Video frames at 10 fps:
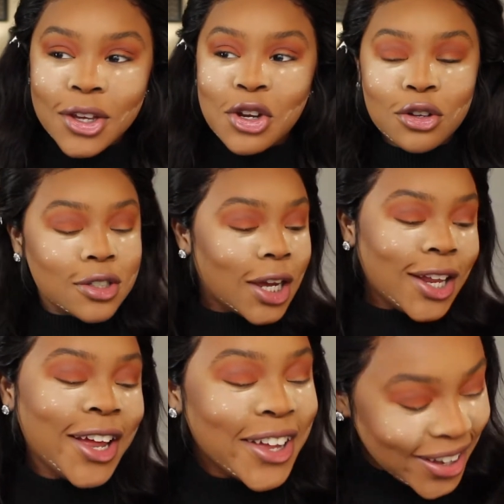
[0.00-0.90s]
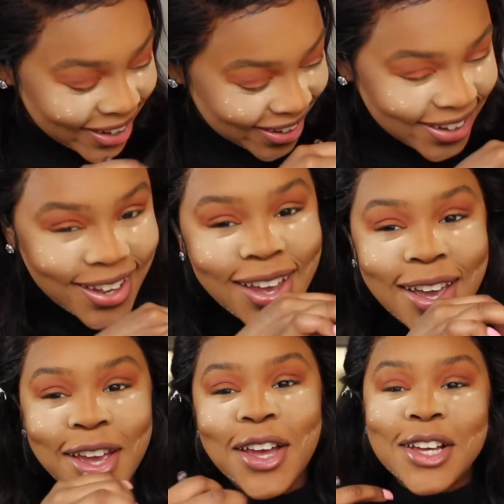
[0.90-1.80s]
you know,
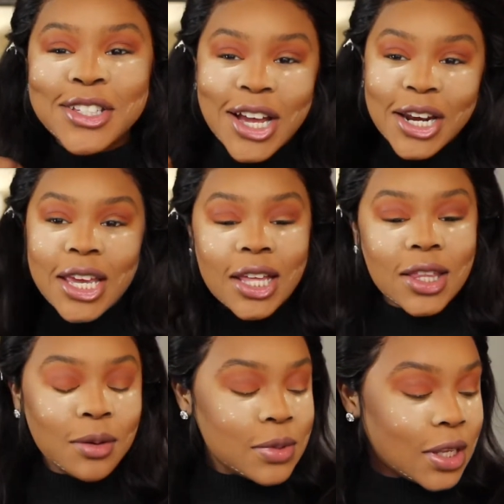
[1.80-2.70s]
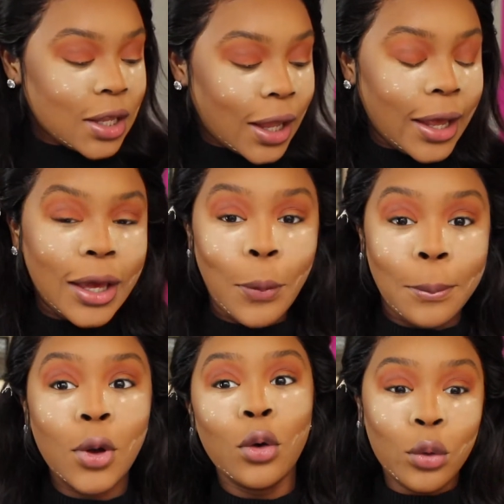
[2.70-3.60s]
trying to get them to like
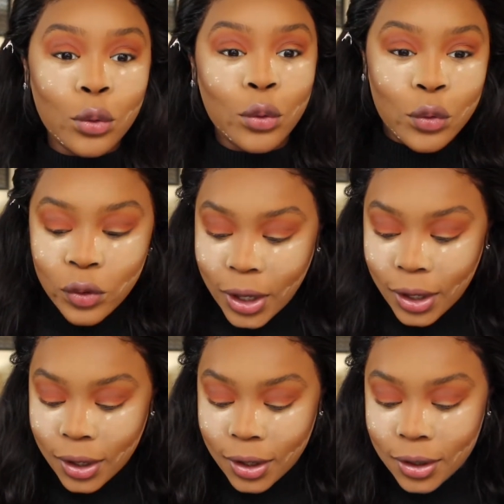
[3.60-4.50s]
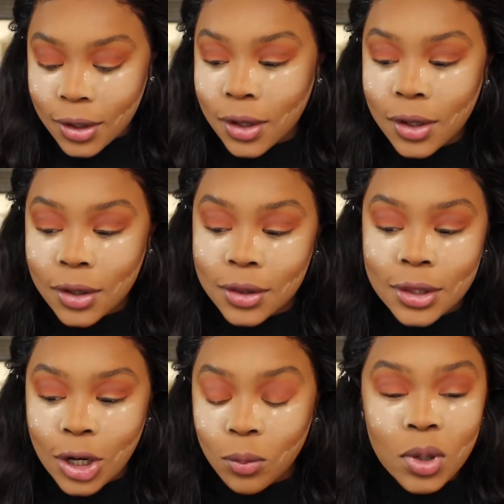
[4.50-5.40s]
move, and
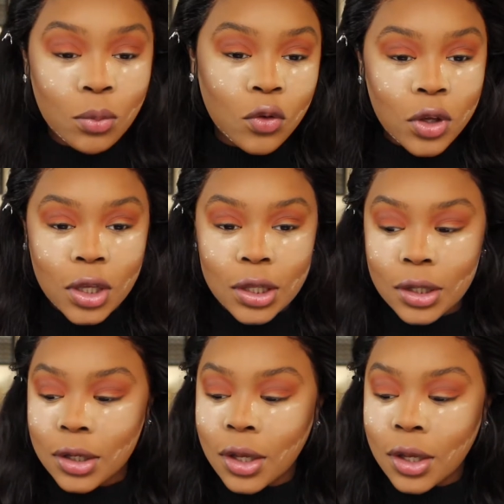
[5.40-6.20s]
they don't be moving.